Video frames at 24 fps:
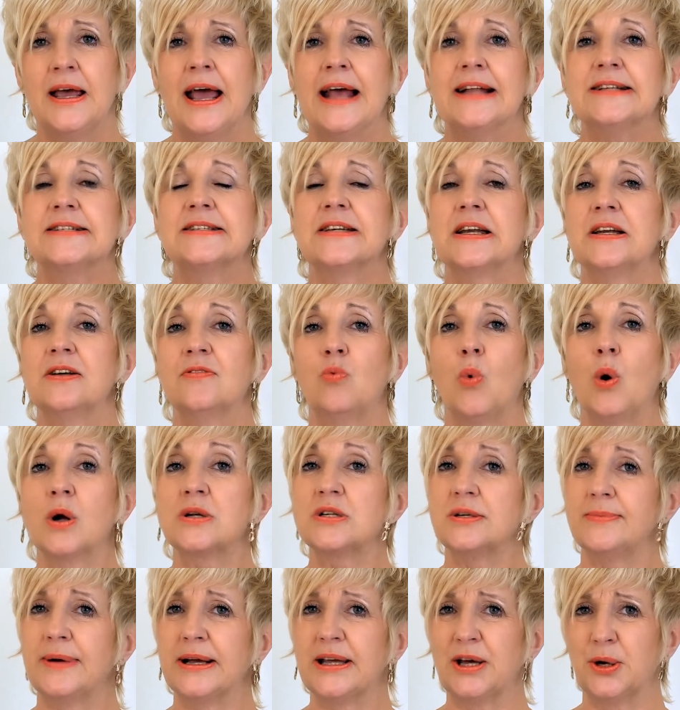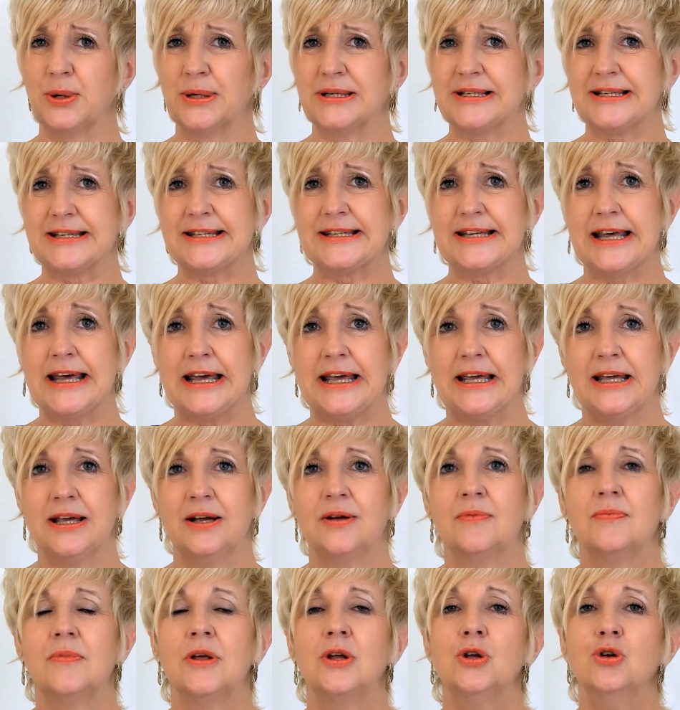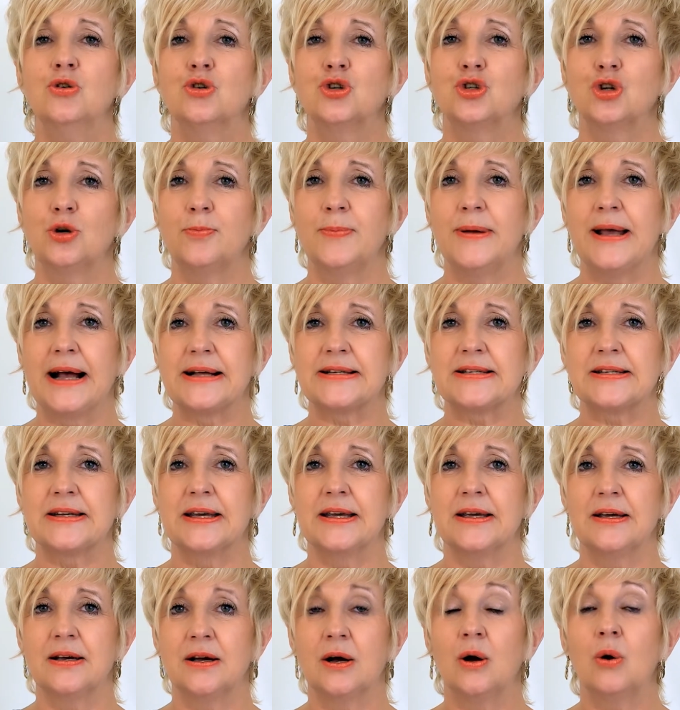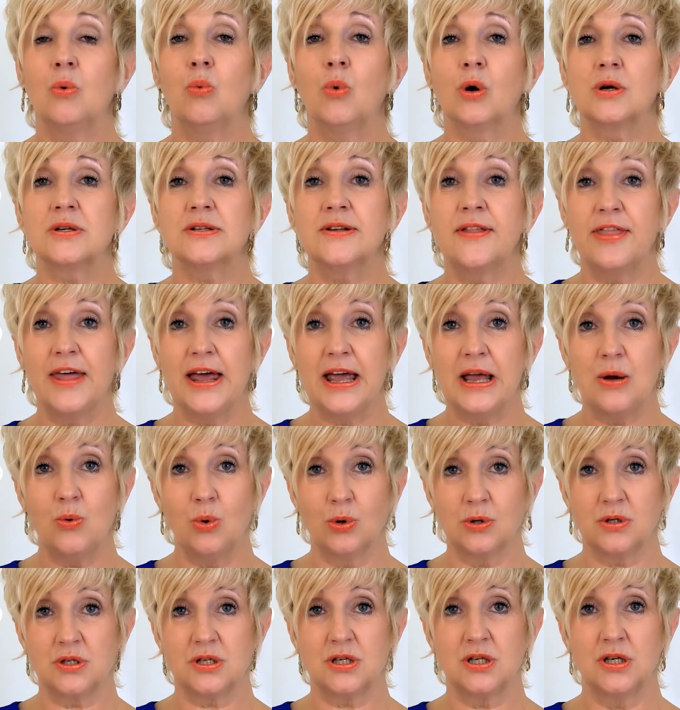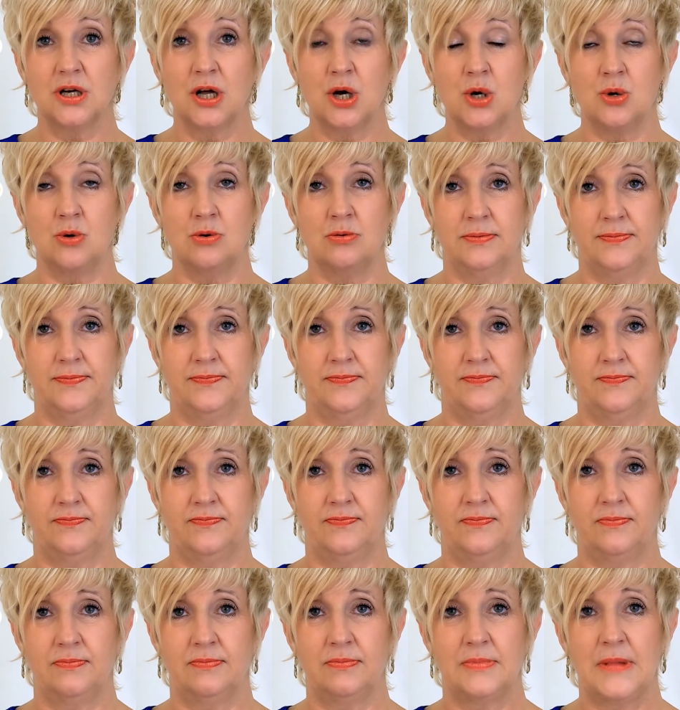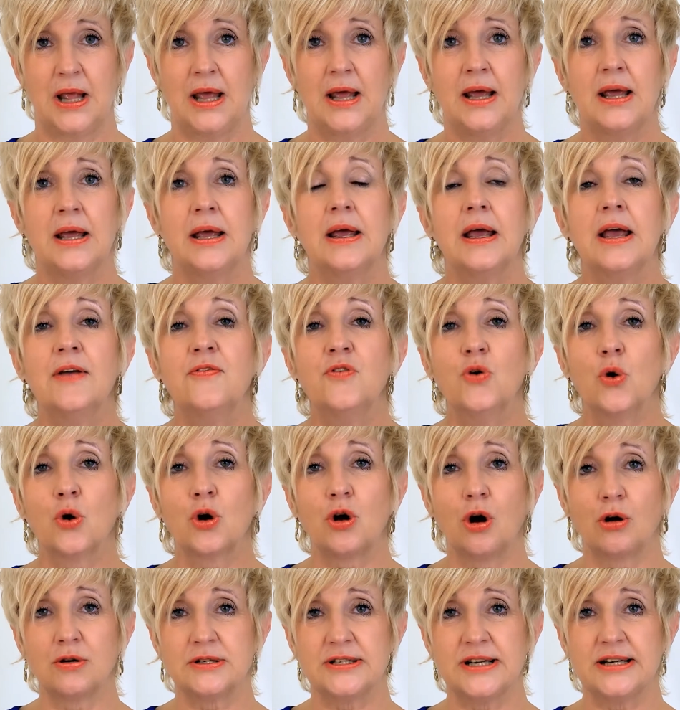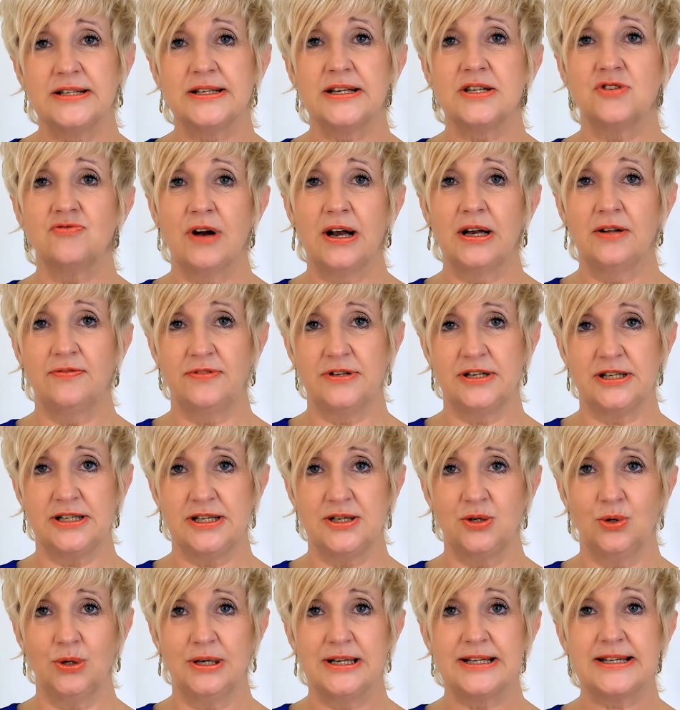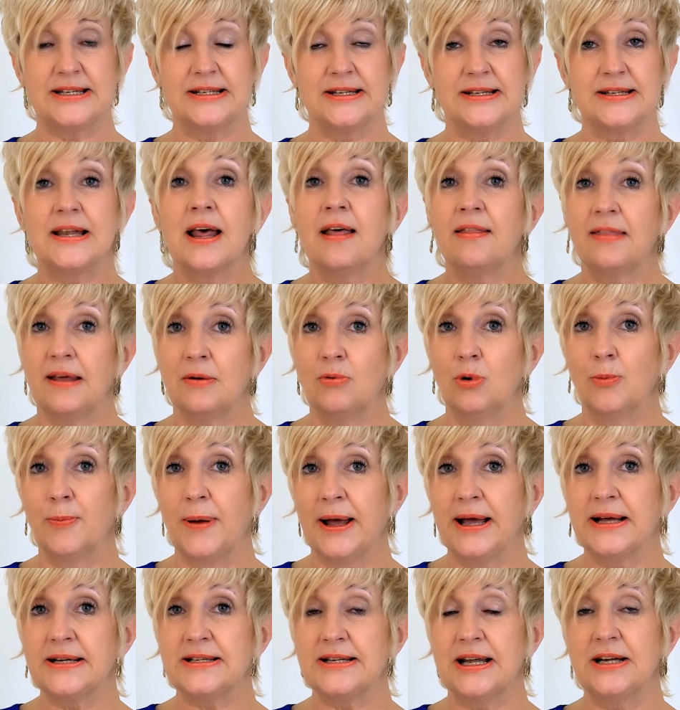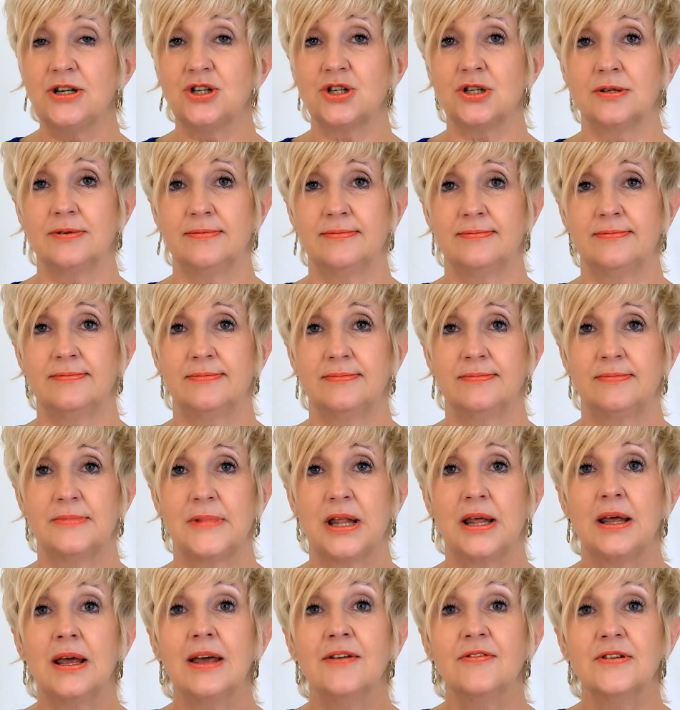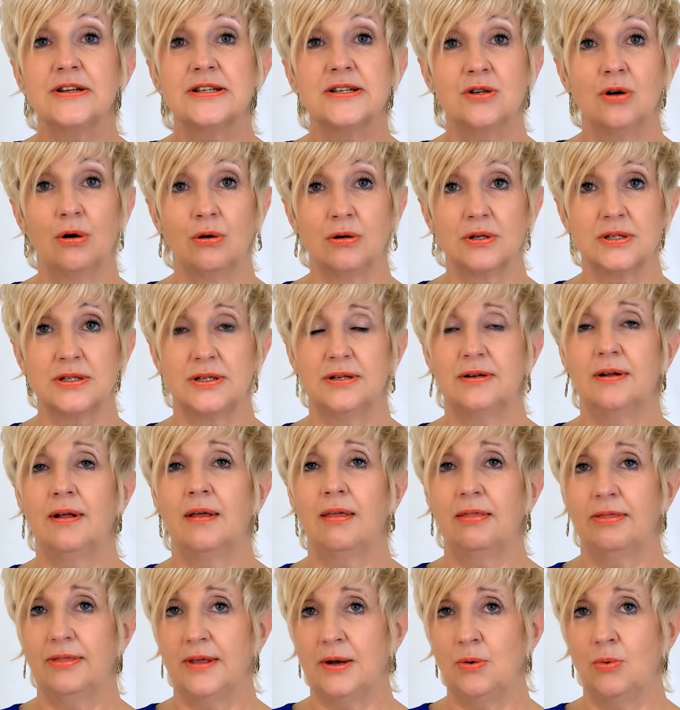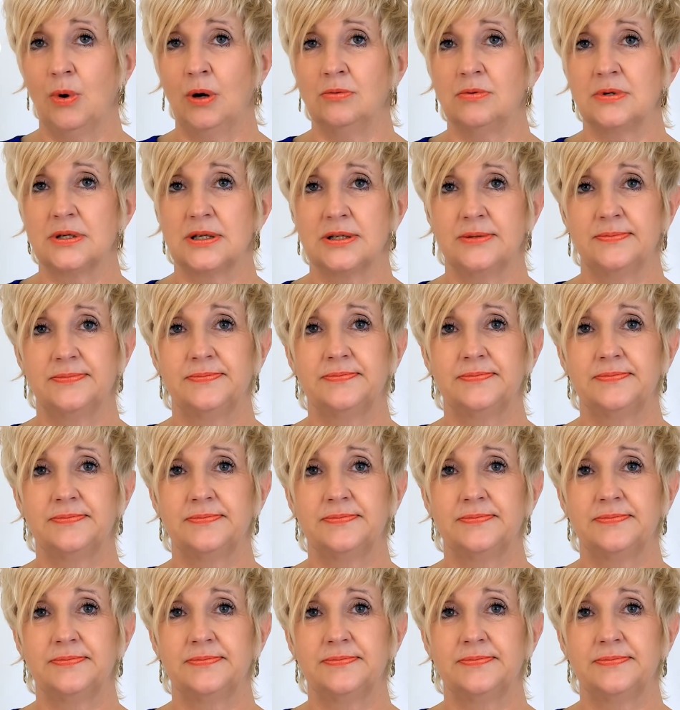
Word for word: Instead of what am I going to say, you should be asking what do they want to know. If your content is relevant to your listeners, they will pay attention. If it's not, they won't.